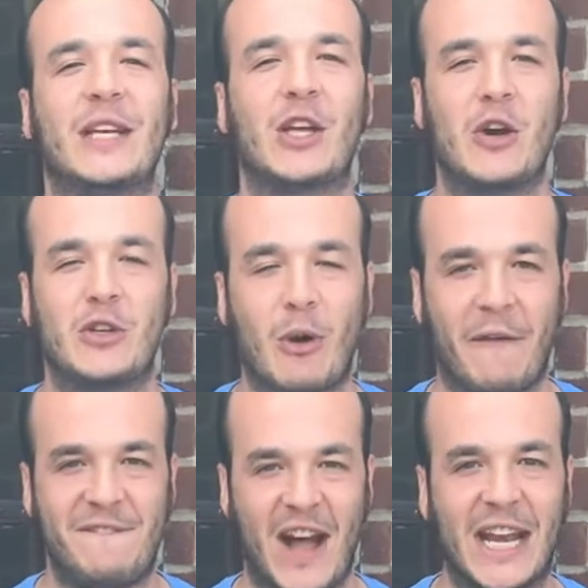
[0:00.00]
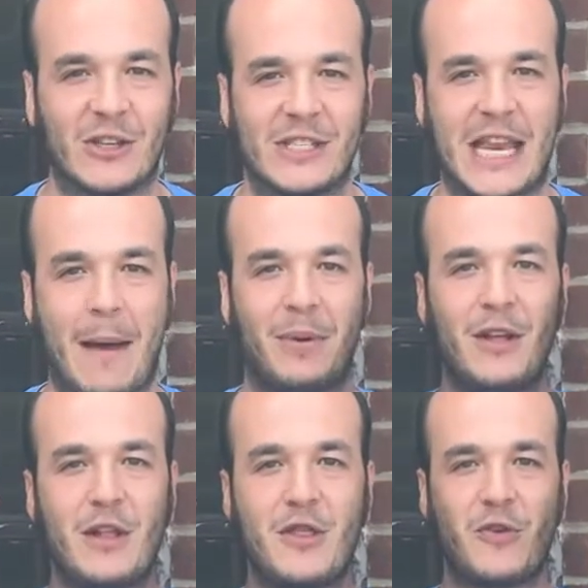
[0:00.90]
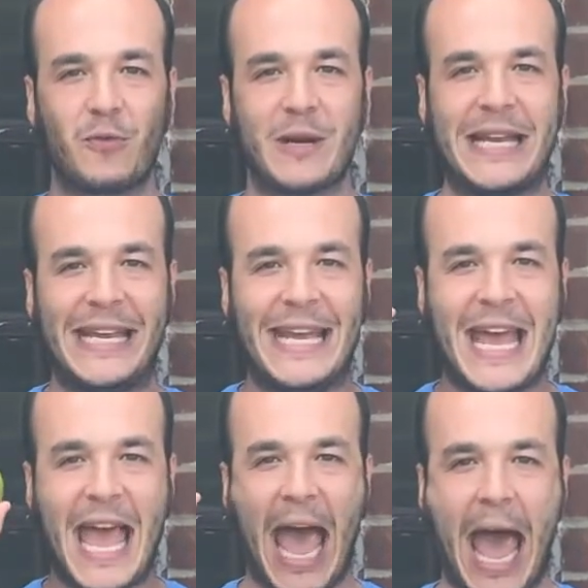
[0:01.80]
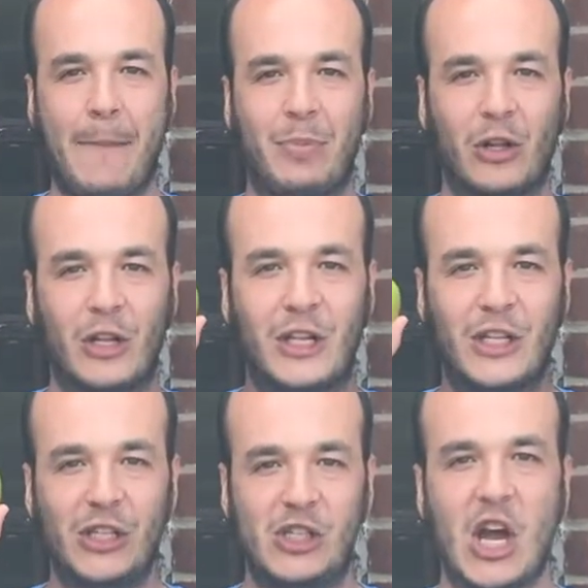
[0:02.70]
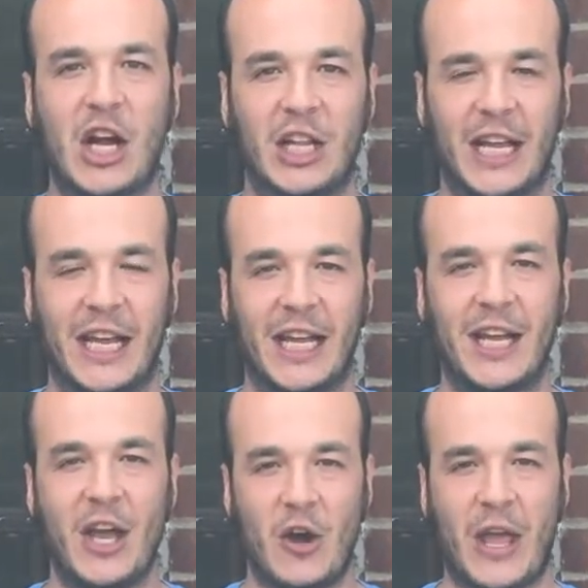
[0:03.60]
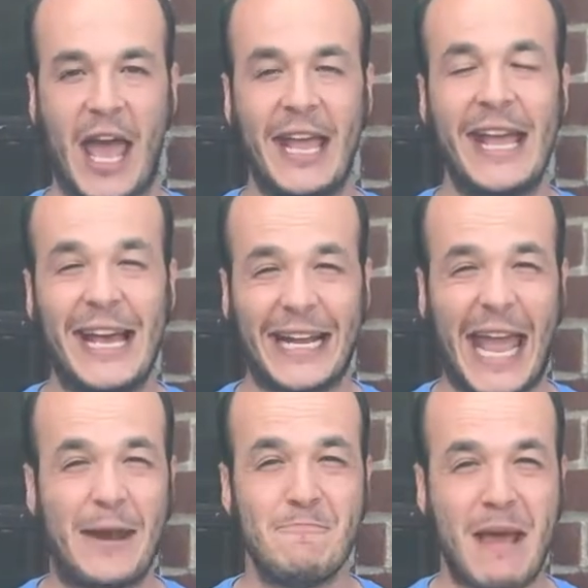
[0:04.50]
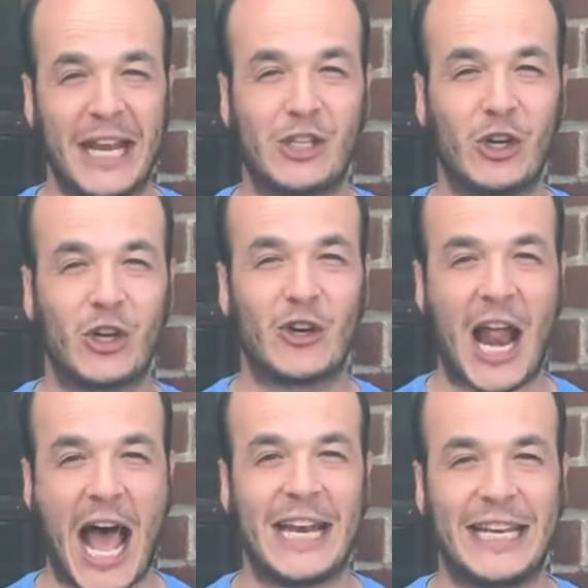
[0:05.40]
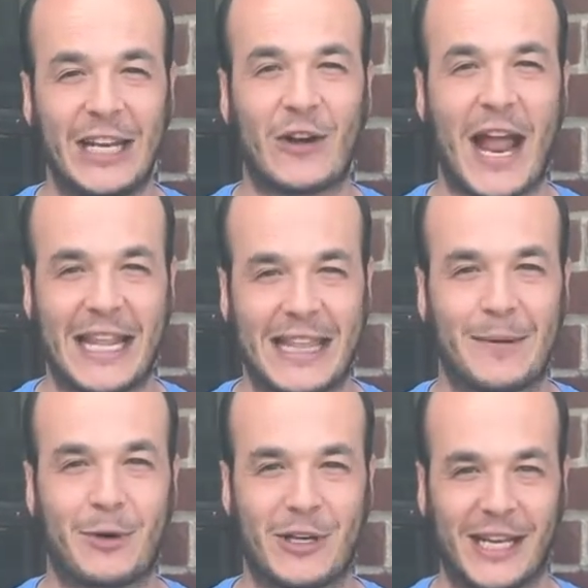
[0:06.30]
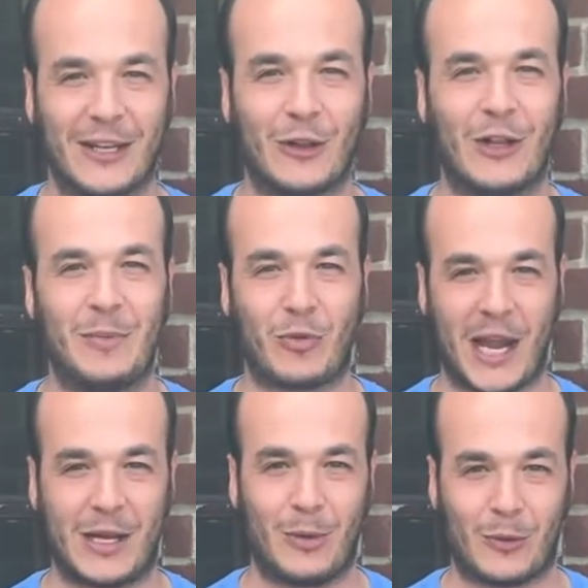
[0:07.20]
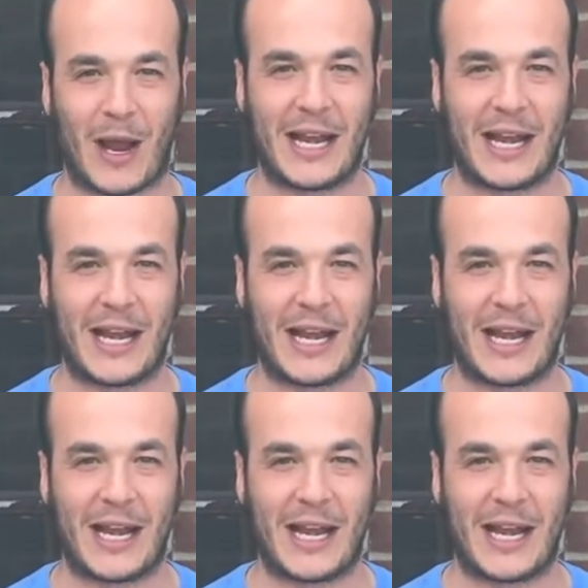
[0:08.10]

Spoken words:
to go to our final step, 3 apple juggling, okay? Again, make sure you're not near anything particularly breakable right